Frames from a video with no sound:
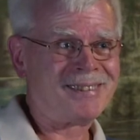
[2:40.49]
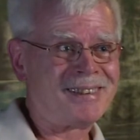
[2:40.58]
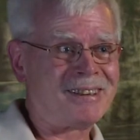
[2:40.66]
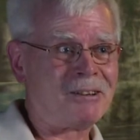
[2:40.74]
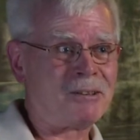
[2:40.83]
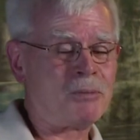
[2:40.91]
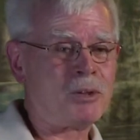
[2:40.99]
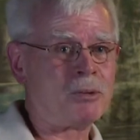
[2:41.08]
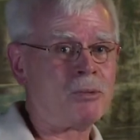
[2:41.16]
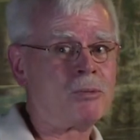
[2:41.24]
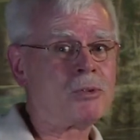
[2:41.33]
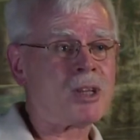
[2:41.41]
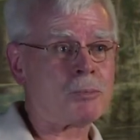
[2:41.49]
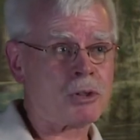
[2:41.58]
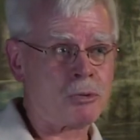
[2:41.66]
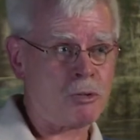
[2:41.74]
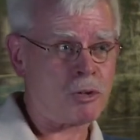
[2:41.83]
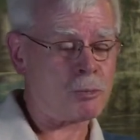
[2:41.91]
You know, you
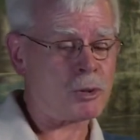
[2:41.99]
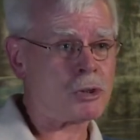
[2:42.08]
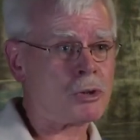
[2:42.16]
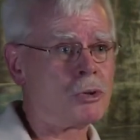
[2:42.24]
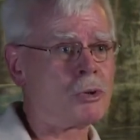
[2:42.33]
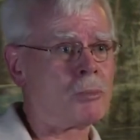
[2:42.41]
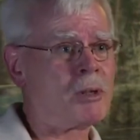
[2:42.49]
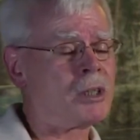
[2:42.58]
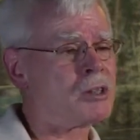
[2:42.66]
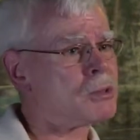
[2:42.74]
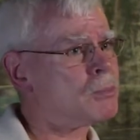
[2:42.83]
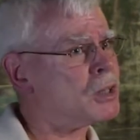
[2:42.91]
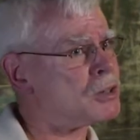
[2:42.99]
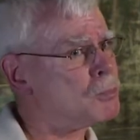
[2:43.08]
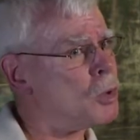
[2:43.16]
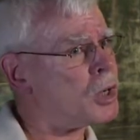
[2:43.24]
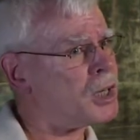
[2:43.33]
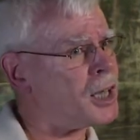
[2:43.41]
substitute for them in school. I mean, there's, there's
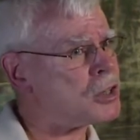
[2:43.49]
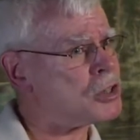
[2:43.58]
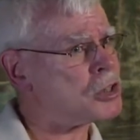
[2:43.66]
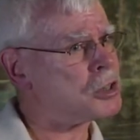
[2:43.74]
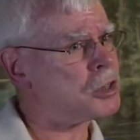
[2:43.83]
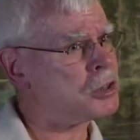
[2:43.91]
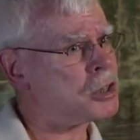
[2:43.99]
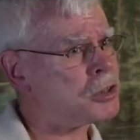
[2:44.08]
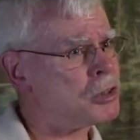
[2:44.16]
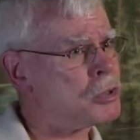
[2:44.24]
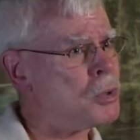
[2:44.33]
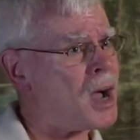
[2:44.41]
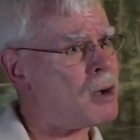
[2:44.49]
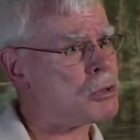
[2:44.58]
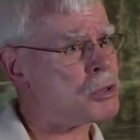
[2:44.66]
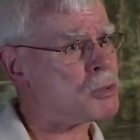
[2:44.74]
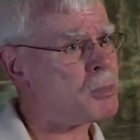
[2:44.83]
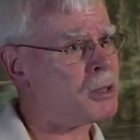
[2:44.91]
more connections than just the two
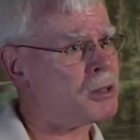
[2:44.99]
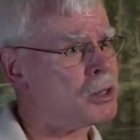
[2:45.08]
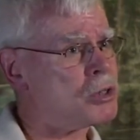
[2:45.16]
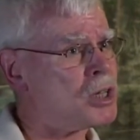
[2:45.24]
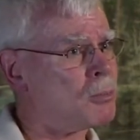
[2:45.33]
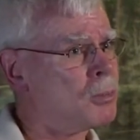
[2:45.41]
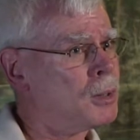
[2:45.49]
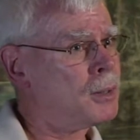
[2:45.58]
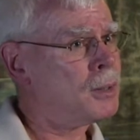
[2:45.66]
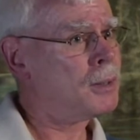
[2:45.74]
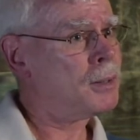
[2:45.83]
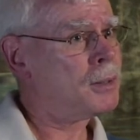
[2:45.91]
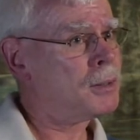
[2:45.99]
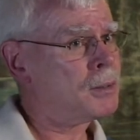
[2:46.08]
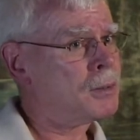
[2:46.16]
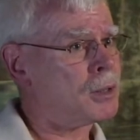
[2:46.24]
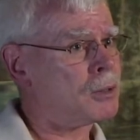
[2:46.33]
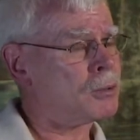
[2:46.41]
hours you spend in the gym.
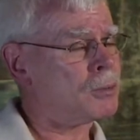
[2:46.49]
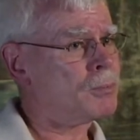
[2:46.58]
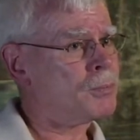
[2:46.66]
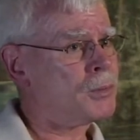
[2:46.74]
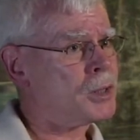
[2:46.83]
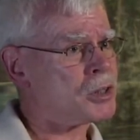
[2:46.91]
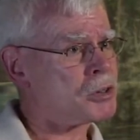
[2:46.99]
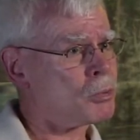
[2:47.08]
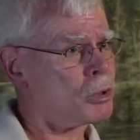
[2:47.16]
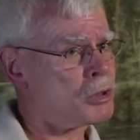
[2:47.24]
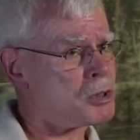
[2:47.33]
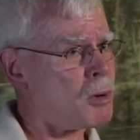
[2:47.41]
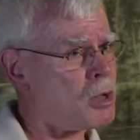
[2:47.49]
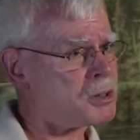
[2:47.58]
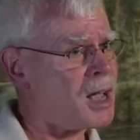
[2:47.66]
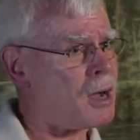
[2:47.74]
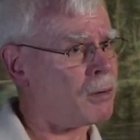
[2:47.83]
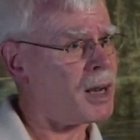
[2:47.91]
You know, this is a really small
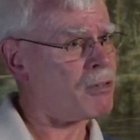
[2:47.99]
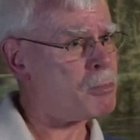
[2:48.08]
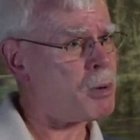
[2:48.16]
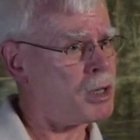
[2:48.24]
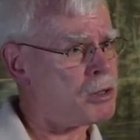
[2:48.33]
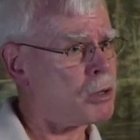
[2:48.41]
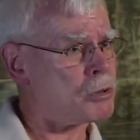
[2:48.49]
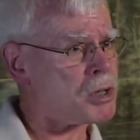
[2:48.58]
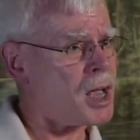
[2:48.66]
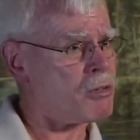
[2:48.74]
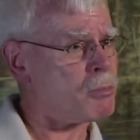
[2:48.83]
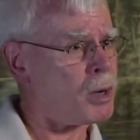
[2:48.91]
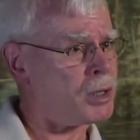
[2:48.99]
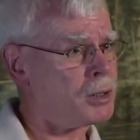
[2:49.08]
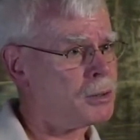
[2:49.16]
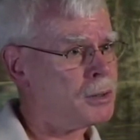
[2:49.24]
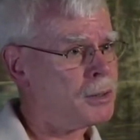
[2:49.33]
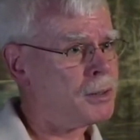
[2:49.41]
town. Everybody knows everybody.
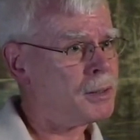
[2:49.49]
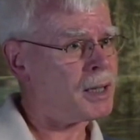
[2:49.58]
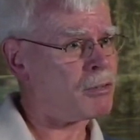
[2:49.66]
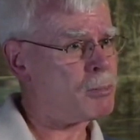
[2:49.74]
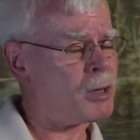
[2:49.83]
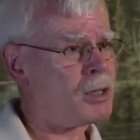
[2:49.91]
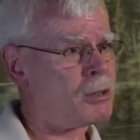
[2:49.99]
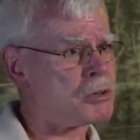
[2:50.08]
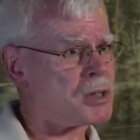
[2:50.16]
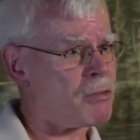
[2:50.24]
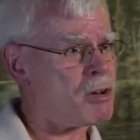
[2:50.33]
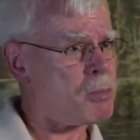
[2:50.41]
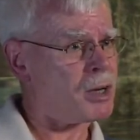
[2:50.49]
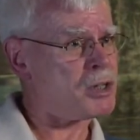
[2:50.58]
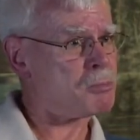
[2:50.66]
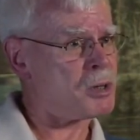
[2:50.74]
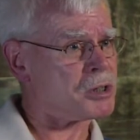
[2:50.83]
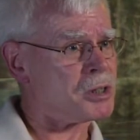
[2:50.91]
Everybody knows
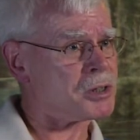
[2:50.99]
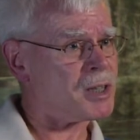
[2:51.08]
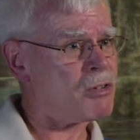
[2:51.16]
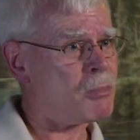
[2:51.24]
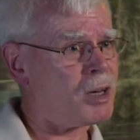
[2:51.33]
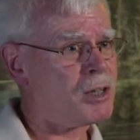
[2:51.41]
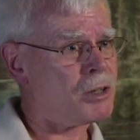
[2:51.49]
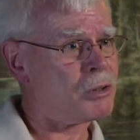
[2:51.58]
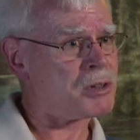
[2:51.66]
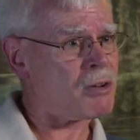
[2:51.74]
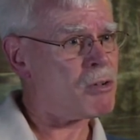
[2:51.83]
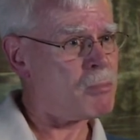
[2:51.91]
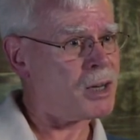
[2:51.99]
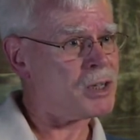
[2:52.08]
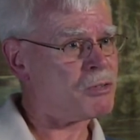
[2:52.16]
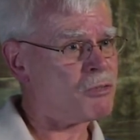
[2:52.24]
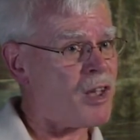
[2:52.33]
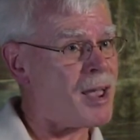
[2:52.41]
everybody's business. Everybody knows
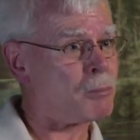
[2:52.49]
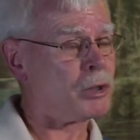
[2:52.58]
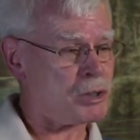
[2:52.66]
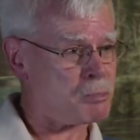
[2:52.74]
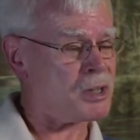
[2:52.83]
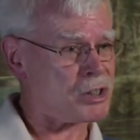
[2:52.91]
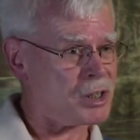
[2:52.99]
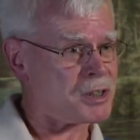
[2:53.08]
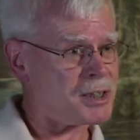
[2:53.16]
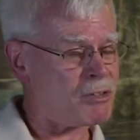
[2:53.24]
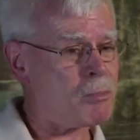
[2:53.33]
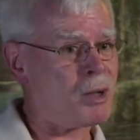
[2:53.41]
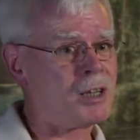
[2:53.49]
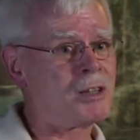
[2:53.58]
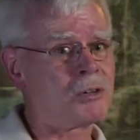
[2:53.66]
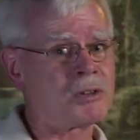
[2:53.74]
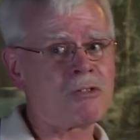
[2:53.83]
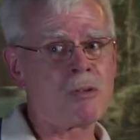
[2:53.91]
everybody's family's business. Everybody
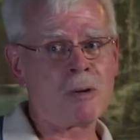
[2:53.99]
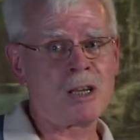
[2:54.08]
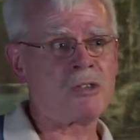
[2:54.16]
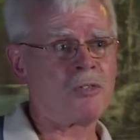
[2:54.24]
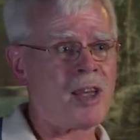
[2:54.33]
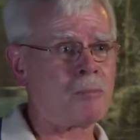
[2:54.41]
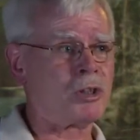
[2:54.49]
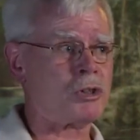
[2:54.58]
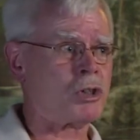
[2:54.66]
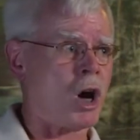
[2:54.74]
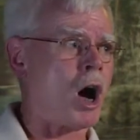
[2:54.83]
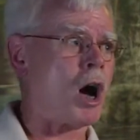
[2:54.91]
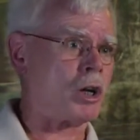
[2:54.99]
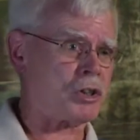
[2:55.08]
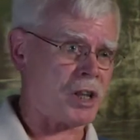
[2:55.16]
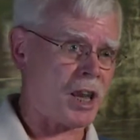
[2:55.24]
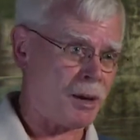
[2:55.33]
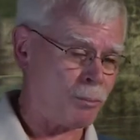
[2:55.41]
knows everybody's family's
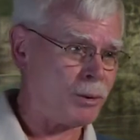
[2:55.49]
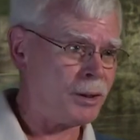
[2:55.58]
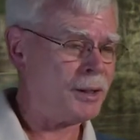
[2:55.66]
dog's name.